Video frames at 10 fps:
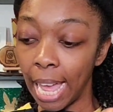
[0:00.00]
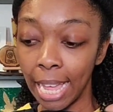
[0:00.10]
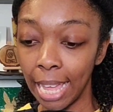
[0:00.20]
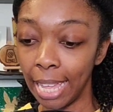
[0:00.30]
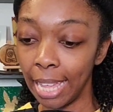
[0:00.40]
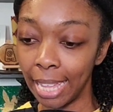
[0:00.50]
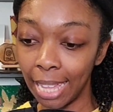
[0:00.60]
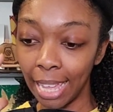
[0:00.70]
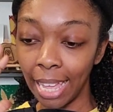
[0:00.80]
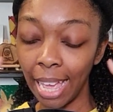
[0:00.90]

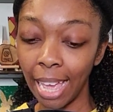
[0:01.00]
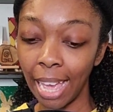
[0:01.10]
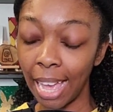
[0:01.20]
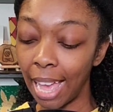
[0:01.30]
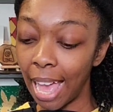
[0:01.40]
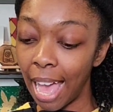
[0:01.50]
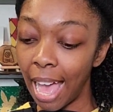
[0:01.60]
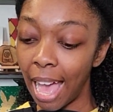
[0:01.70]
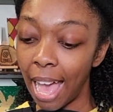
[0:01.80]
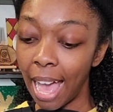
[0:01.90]

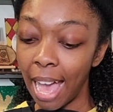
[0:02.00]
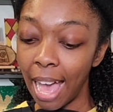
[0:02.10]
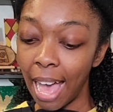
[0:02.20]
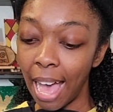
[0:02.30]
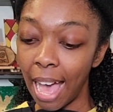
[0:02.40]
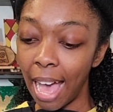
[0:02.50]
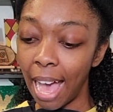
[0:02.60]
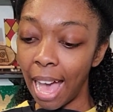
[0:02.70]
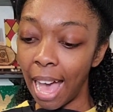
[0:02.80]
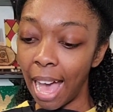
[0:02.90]

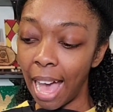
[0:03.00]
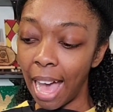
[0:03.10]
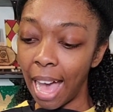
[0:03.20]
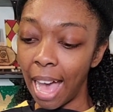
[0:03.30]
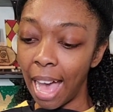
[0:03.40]
(no one is talking)